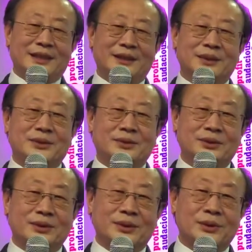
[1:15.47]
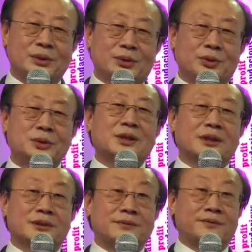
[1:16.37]
in
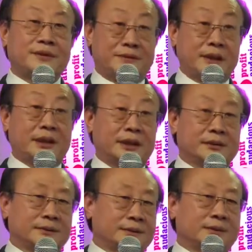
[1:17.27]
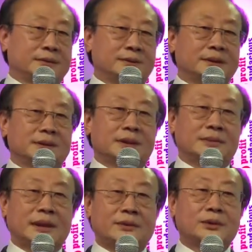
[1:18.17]
2015,
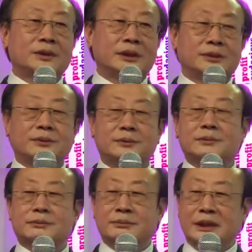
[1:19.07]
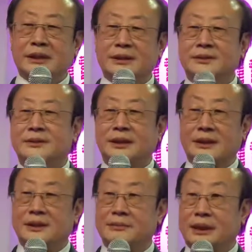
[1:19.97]
we have 22 million
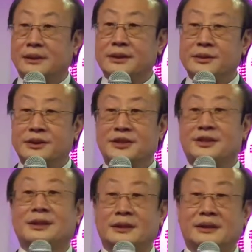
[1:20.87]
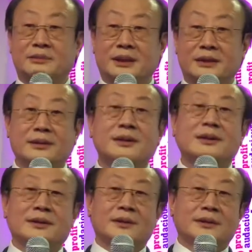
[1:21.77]
Asian Americans, which is counted about
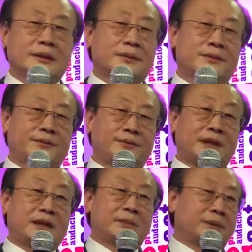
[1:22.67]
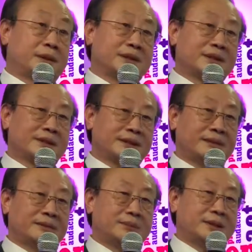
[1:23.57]
5.7%
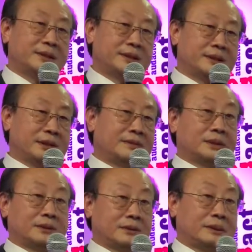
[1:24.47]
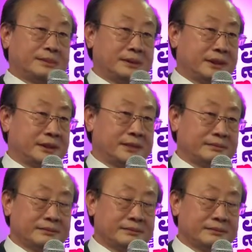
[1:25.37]
of the total population.